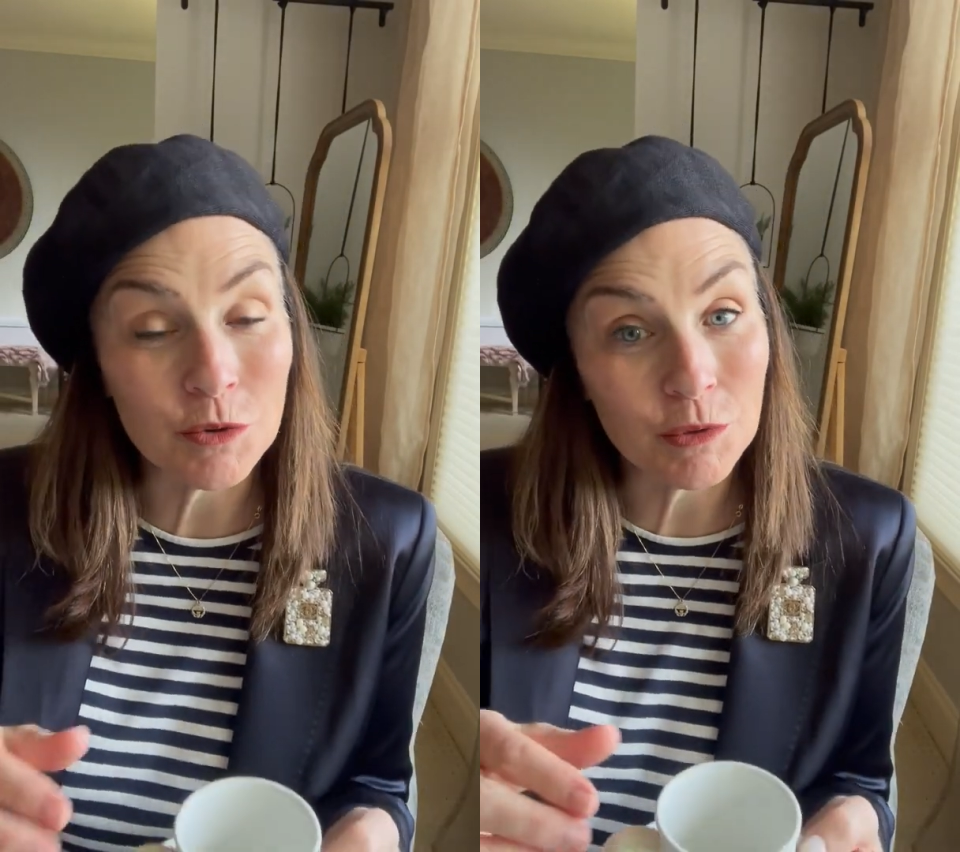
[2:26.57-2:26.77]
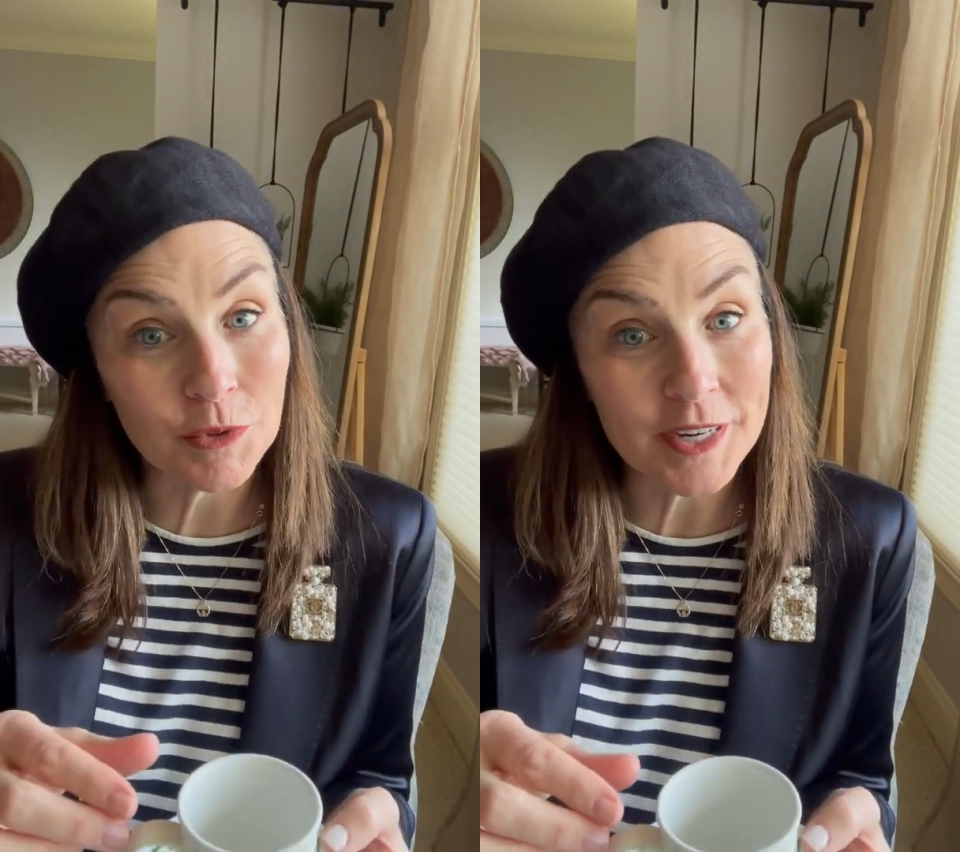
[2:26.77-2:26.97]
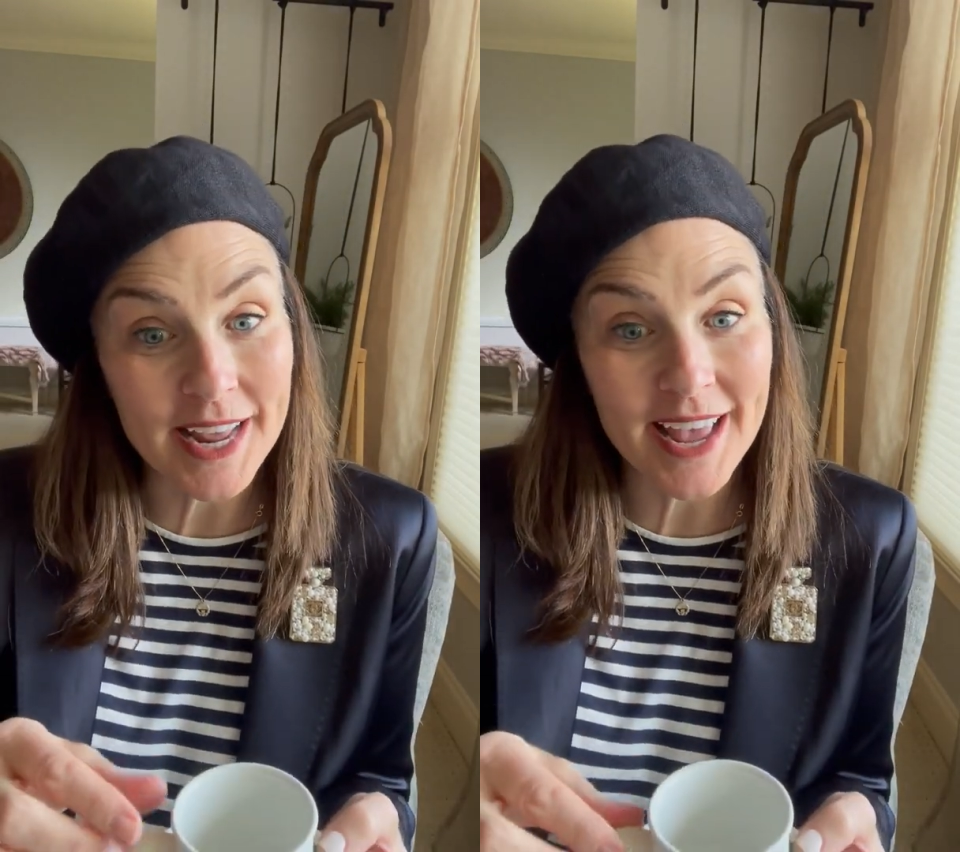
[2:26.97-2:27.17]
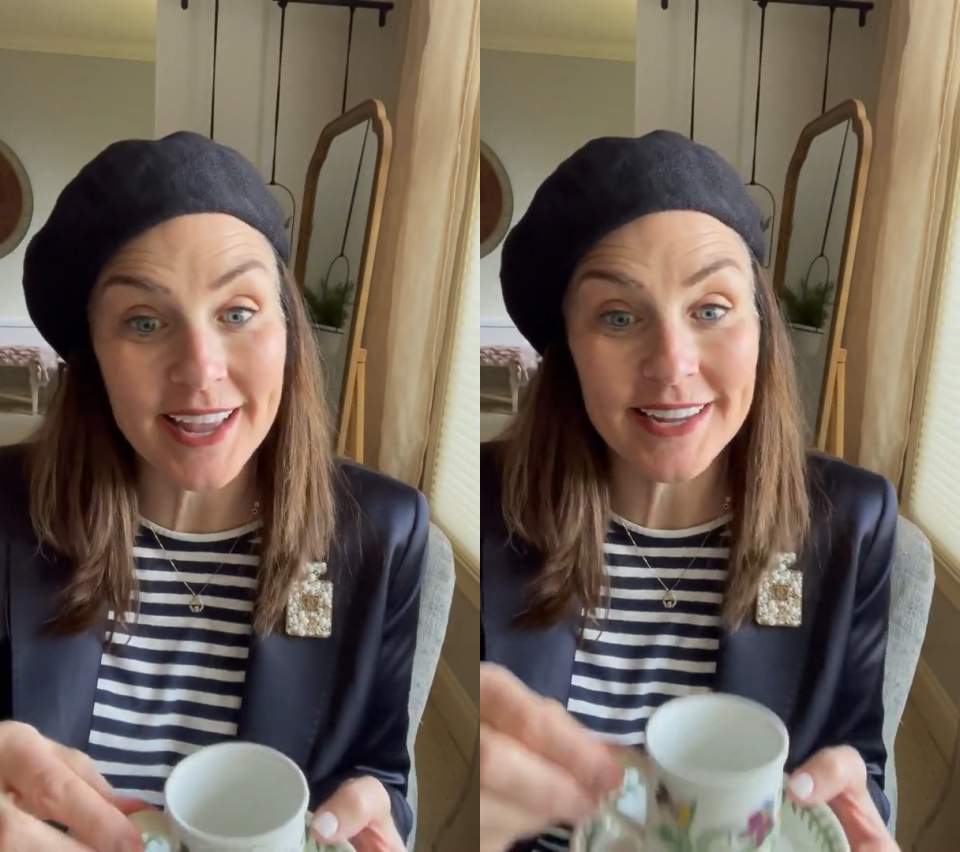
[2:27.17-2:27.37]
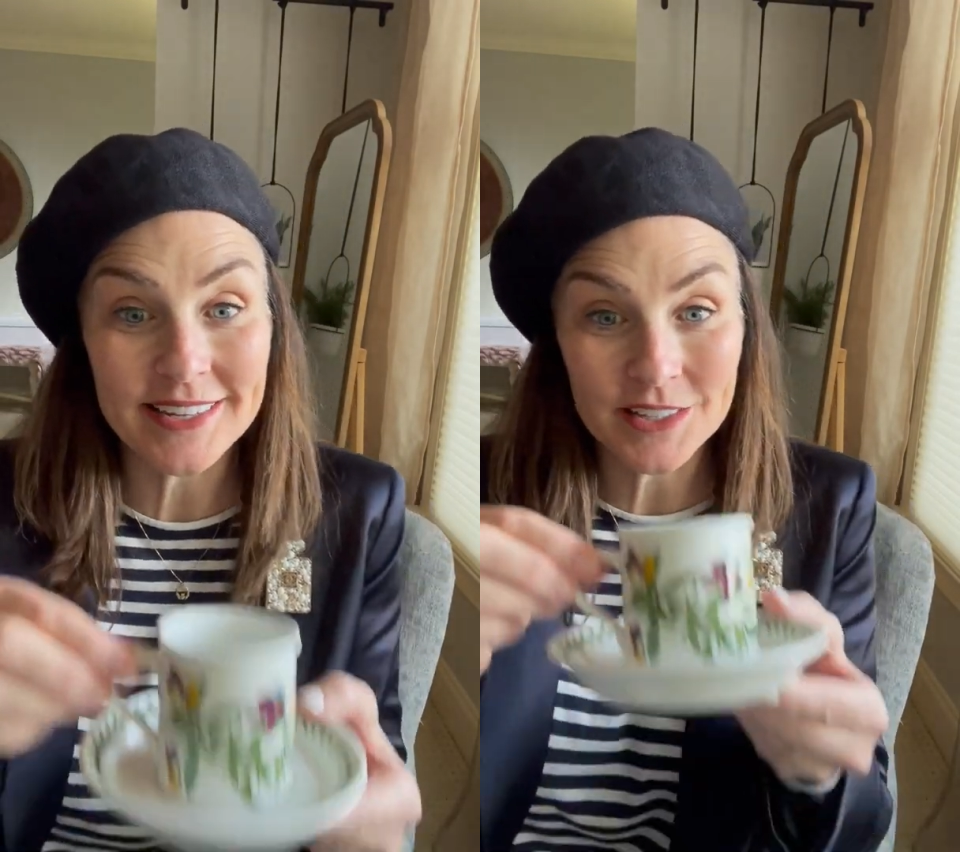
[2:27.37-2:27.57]
through the
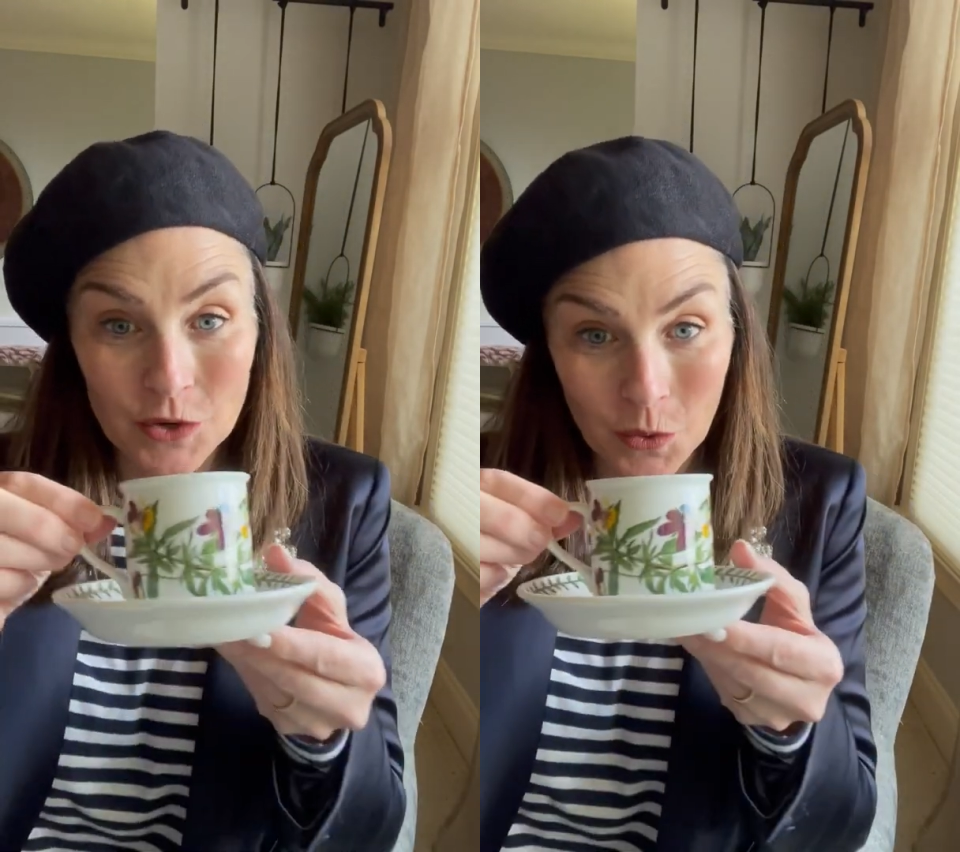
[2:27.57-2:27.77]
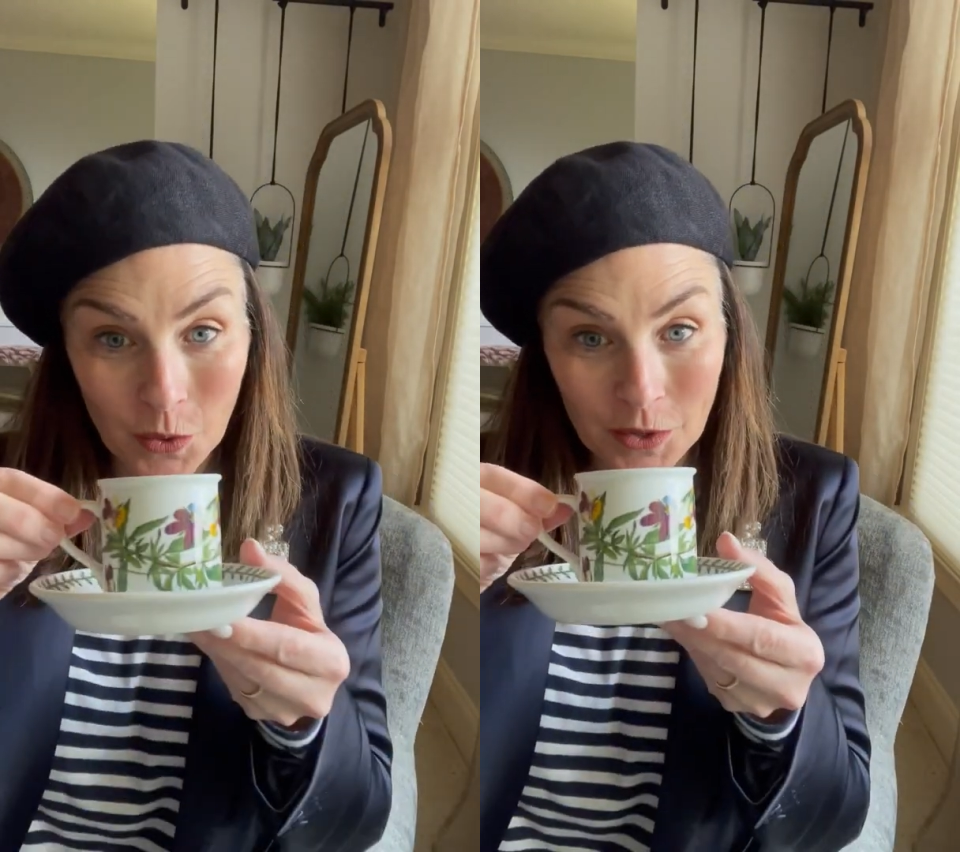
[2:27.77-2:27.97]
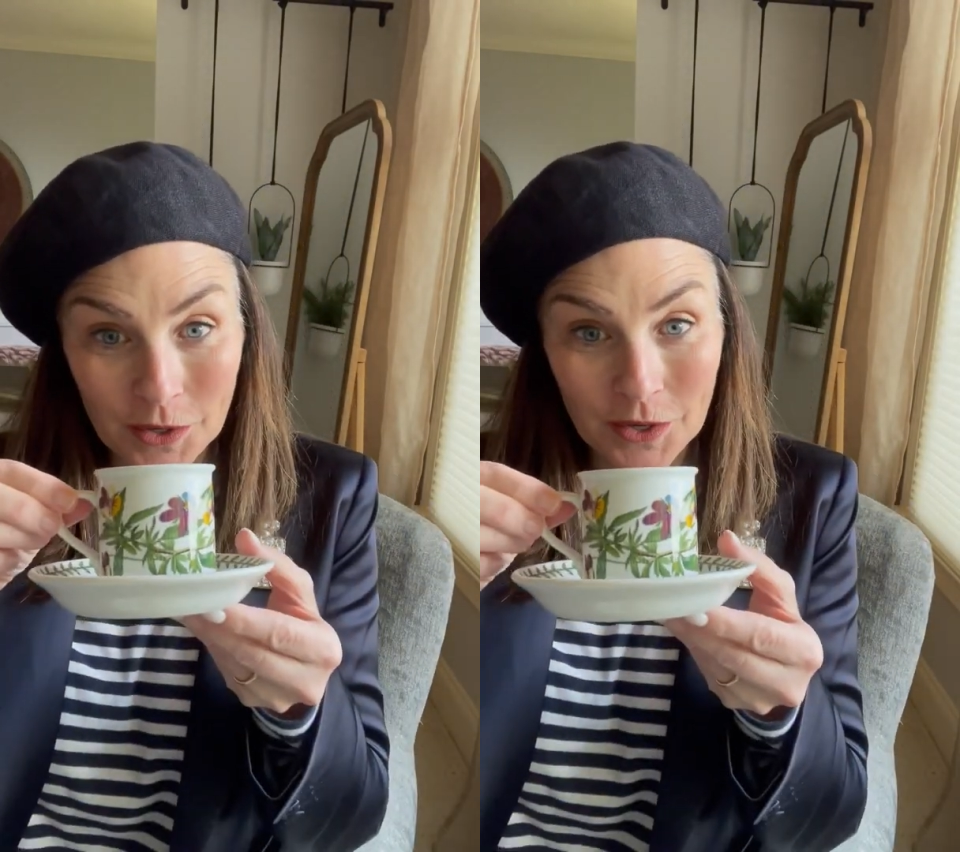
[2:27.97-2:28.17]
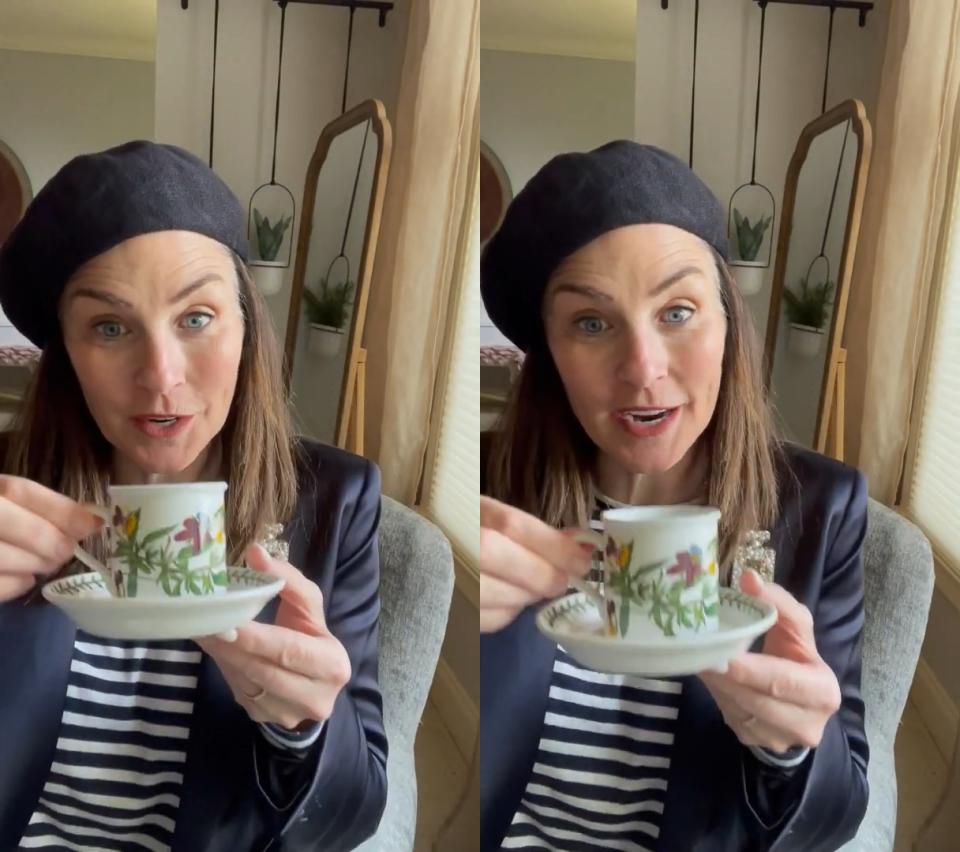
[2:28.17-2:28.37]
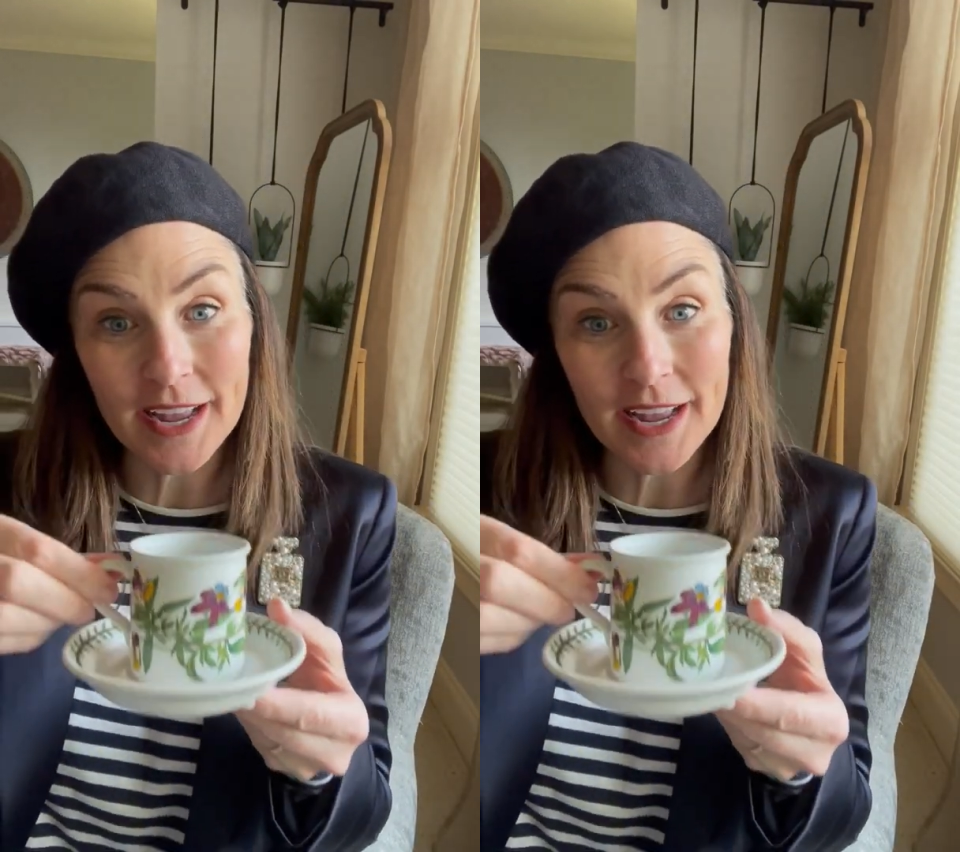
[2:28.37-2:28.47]
day is to order